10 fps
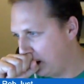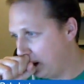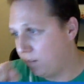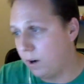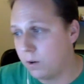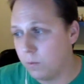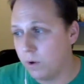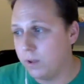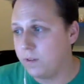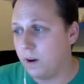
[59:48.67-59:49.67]
it
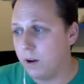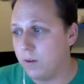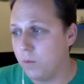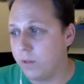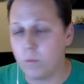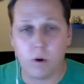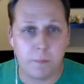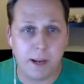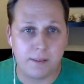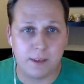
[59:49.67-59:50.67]
started with the word
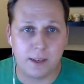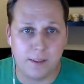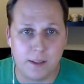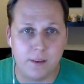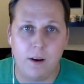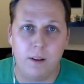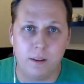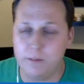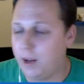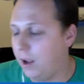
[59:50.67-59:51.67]
basic, and that's all I'll
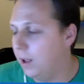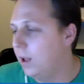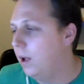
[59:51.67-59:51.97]
leave it at.